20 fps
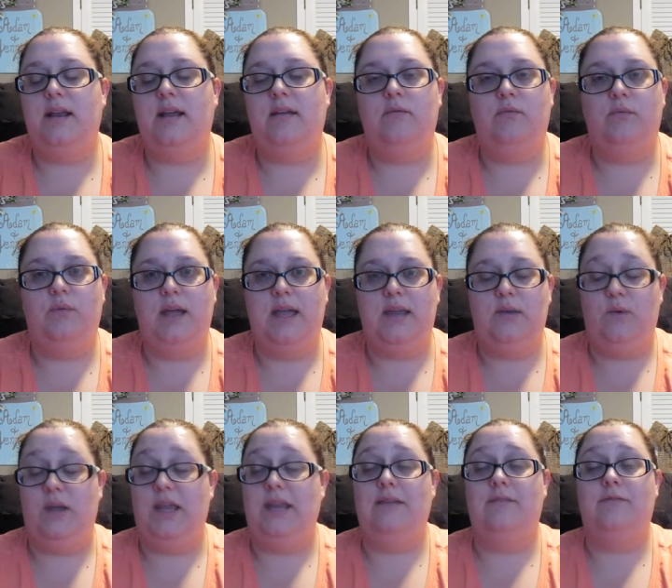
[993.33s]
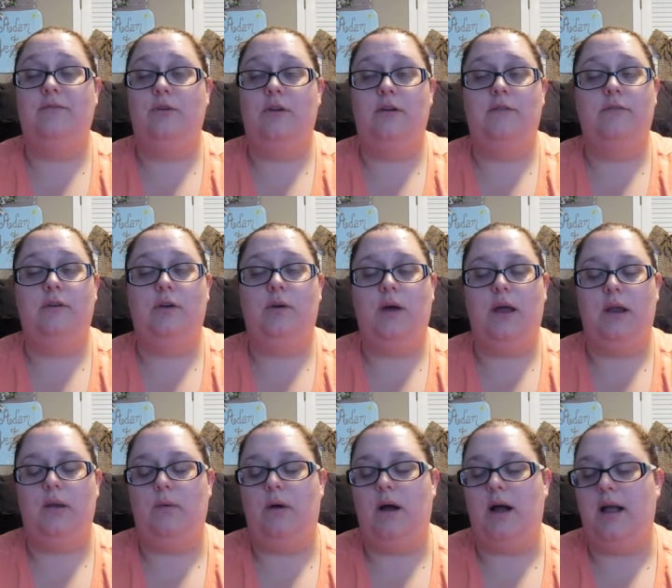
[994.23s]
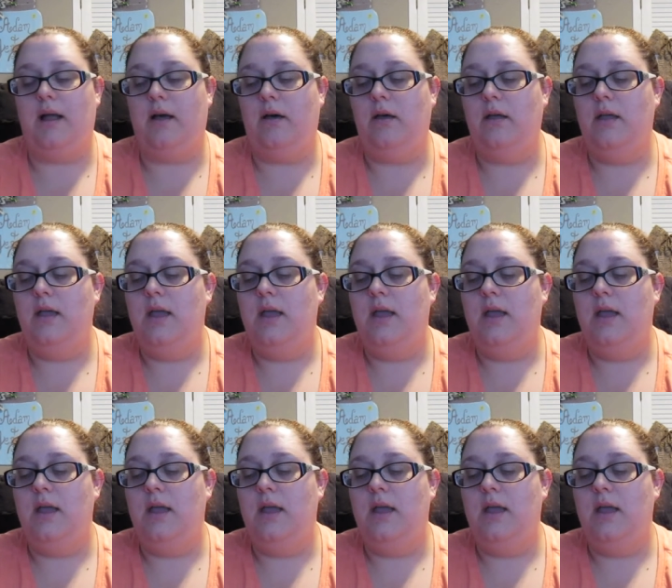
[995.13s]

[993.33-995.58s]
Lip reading: I'd waited for it for quite a while,